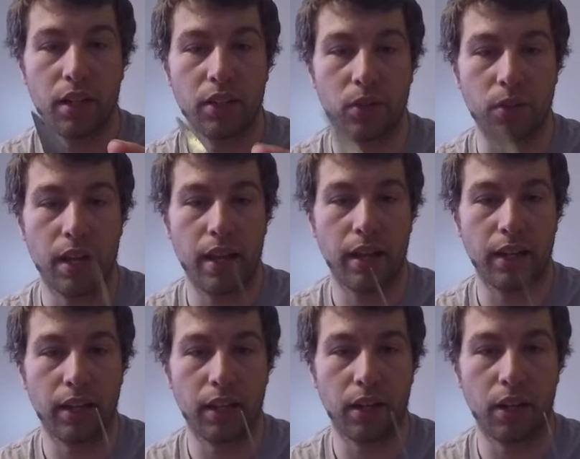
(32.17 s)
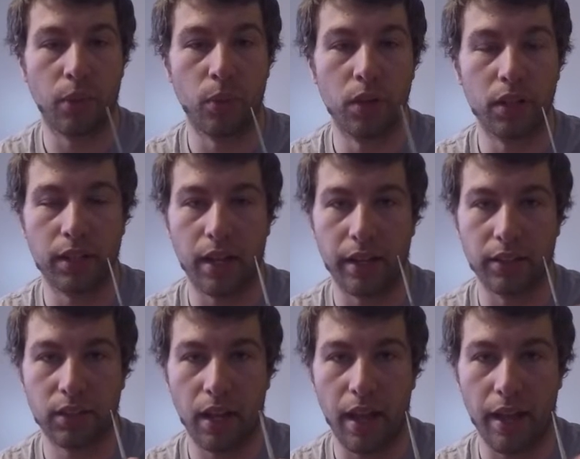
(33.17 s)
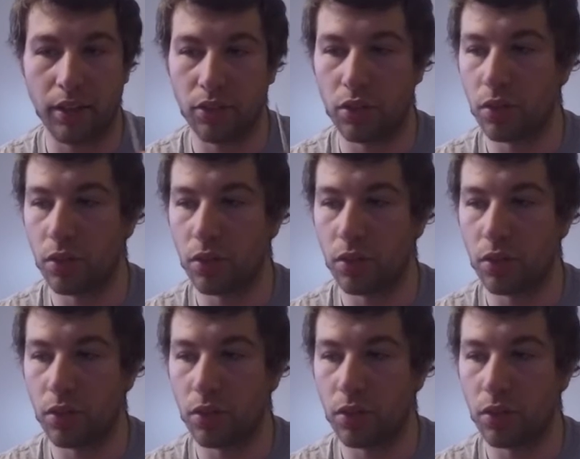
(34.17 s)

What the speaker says: you can't get a really nice edge.